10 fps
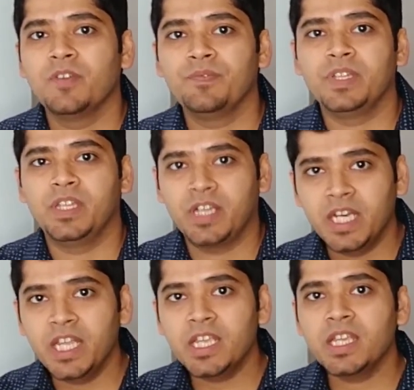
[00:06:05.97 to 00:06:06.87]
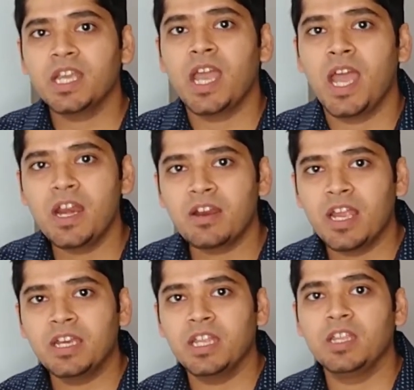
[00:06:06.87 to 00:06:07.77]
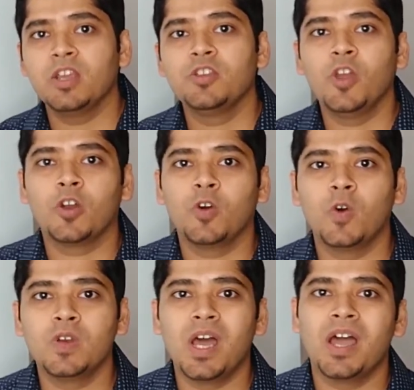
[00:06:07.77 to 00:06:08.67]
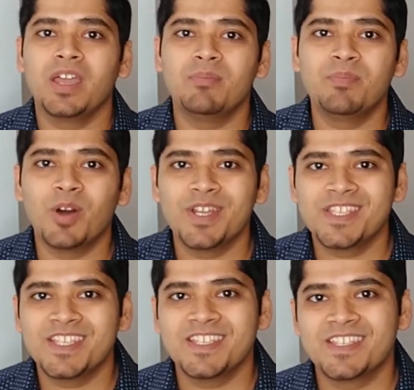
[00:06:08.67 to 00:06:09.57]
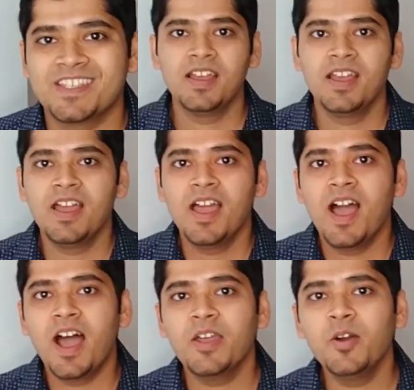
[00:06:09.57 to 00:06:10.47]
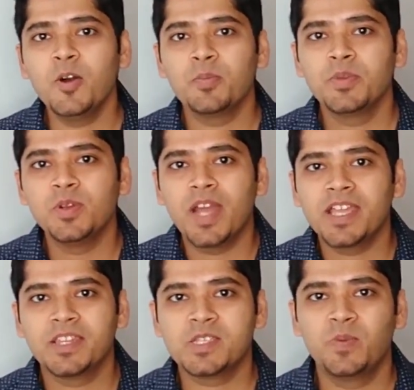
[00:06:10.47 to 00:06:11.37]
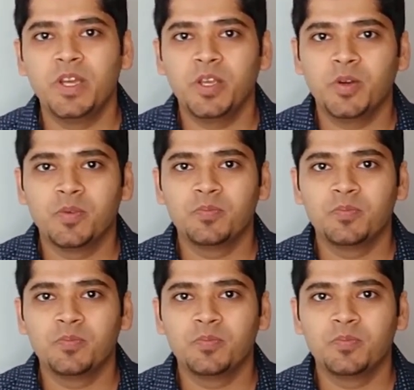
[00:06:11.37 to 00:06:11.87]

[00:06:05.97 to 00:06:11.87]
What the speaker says: with reading and writing your own IAM policies. I hope you like this video.